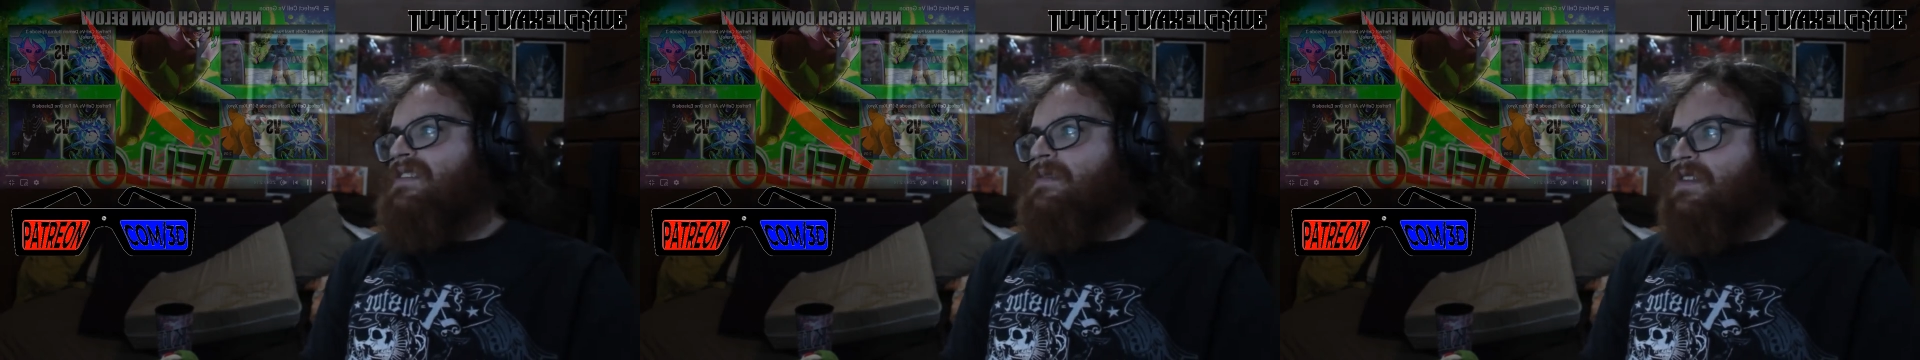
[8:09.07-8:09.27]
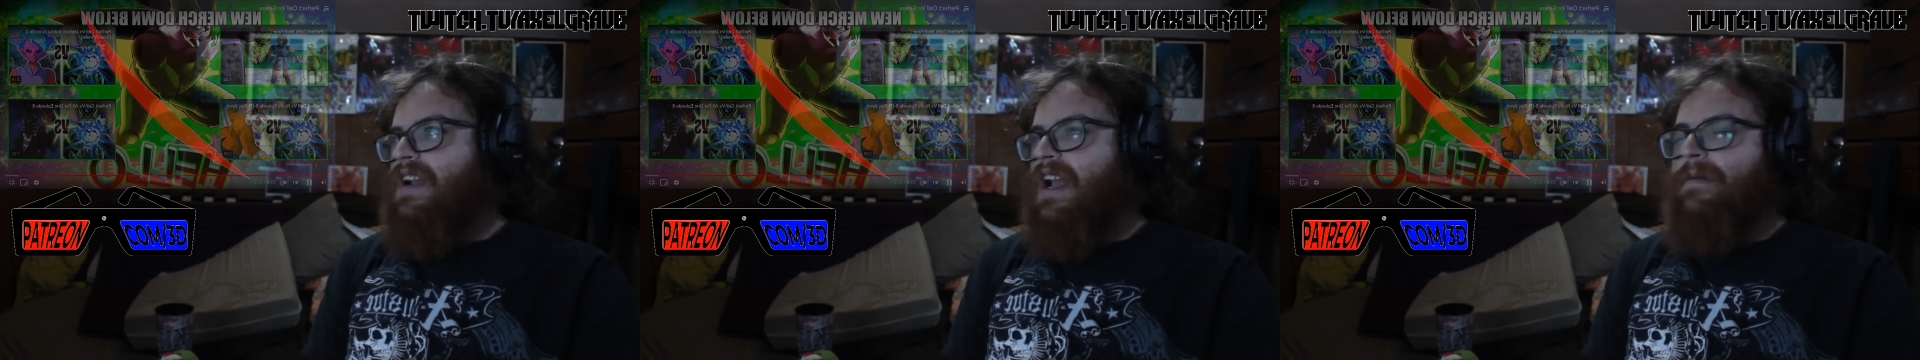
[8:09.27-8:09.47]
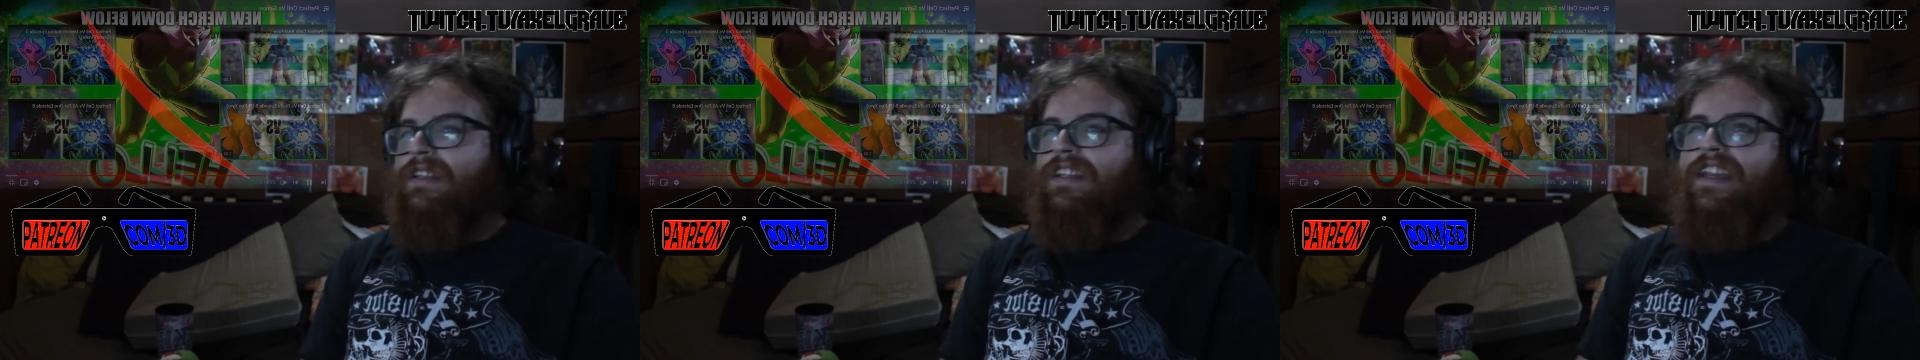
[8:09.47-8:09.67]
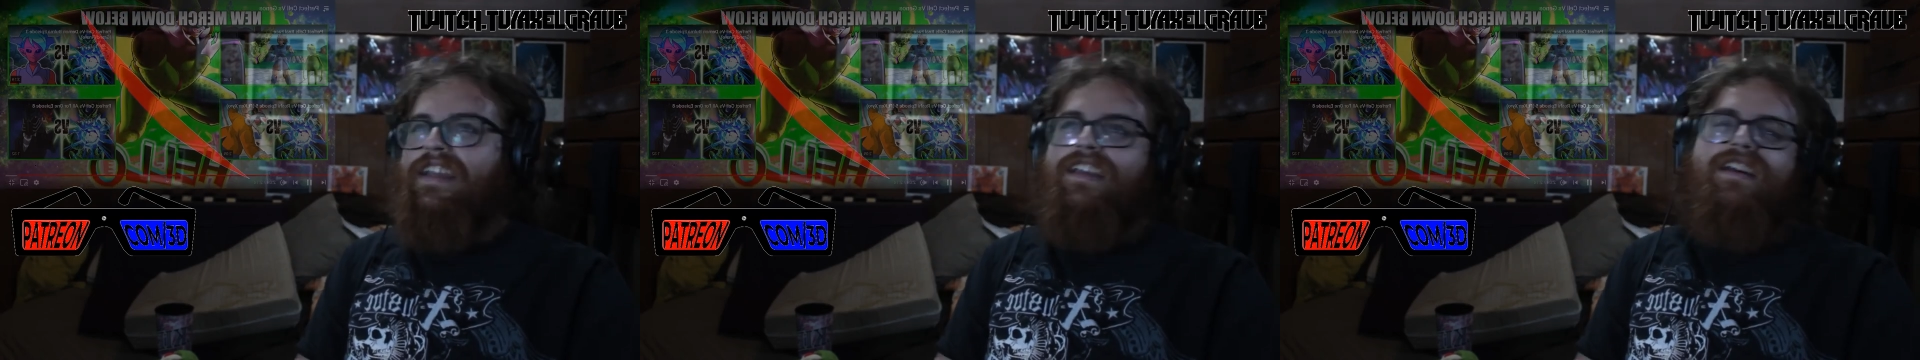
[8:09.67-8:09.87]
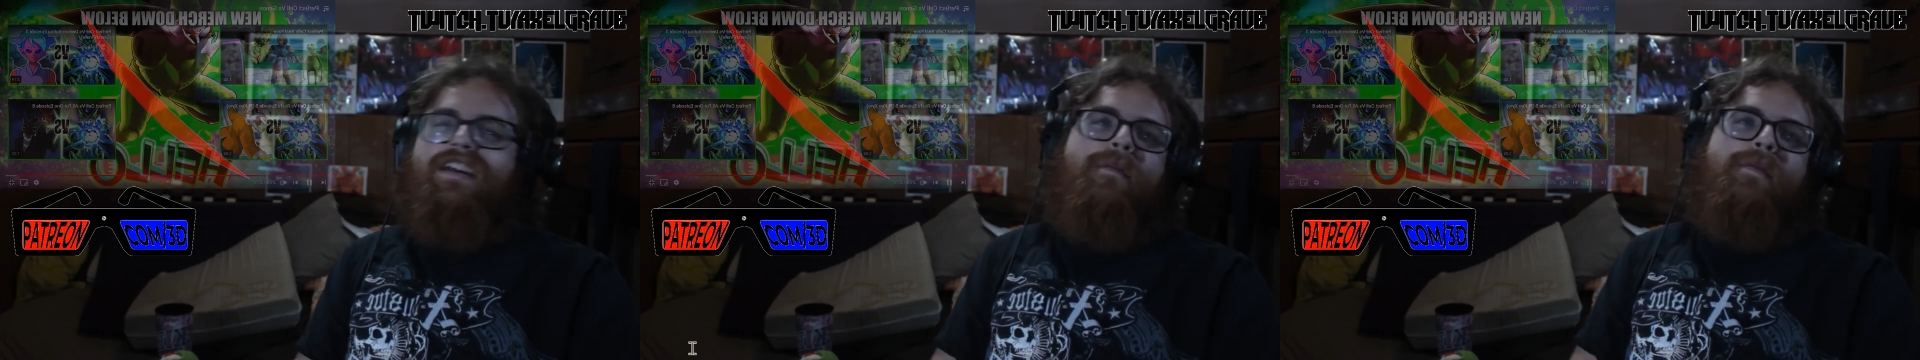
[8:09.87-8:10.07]
subscribing,
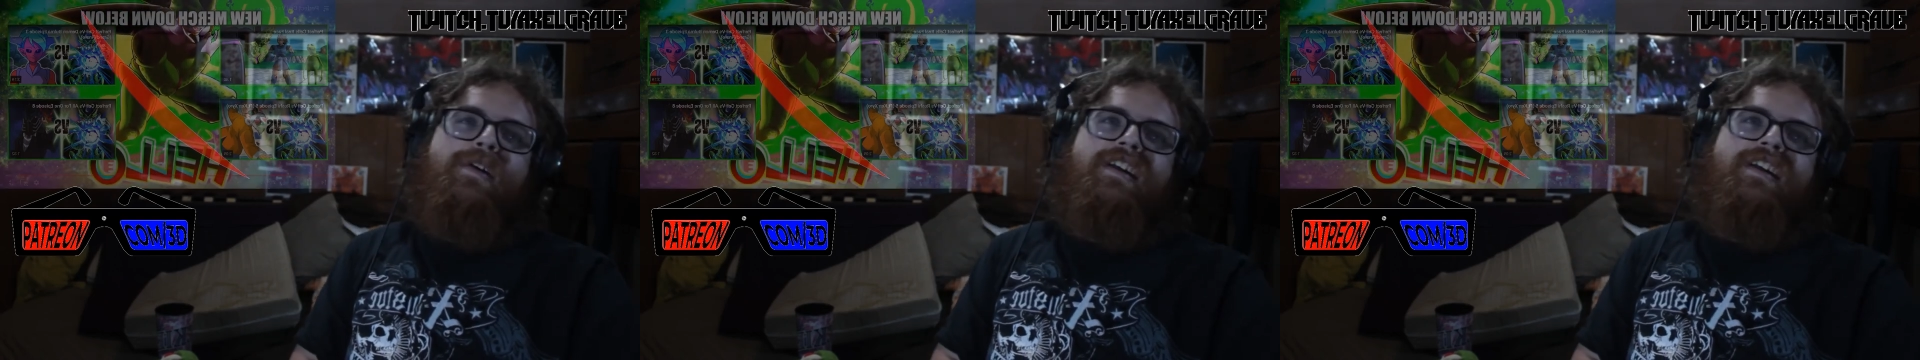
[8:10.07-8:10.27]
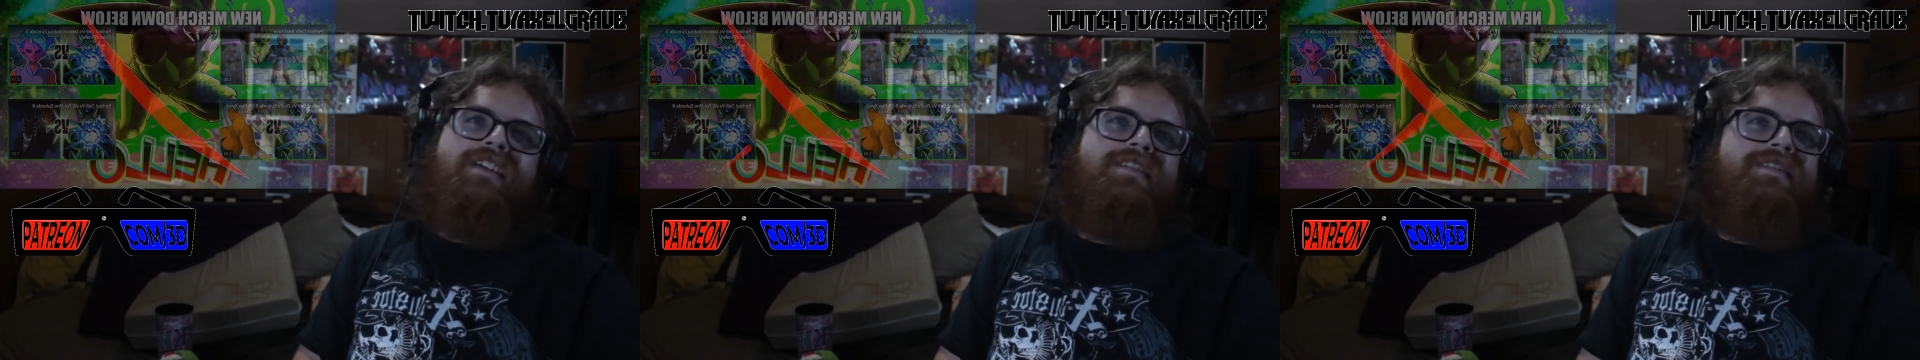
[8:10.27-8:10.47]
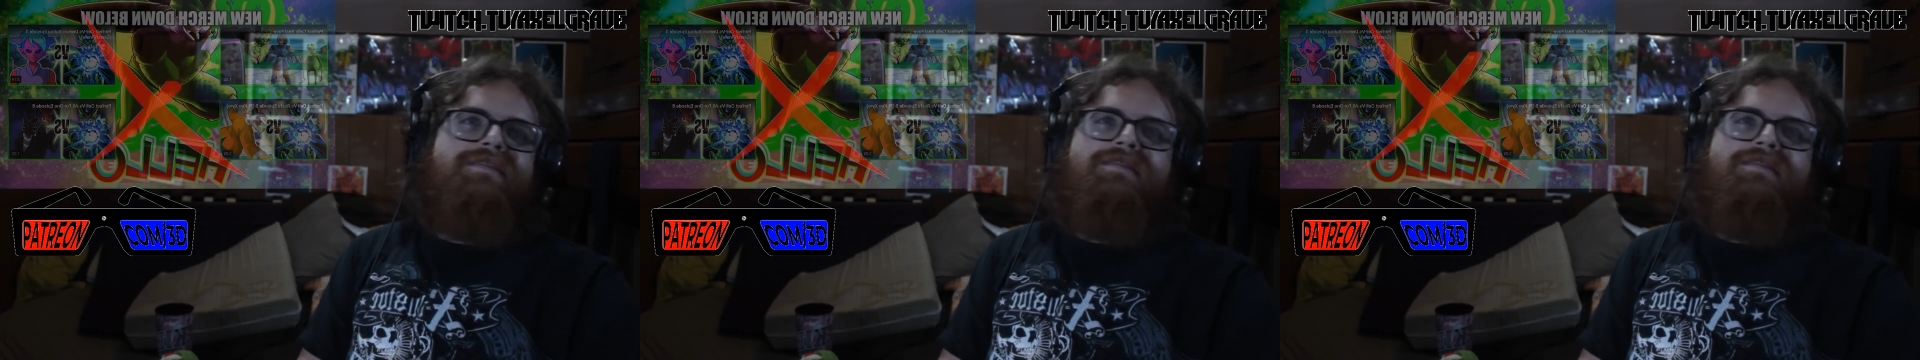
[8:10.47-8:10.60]
liking, commenting.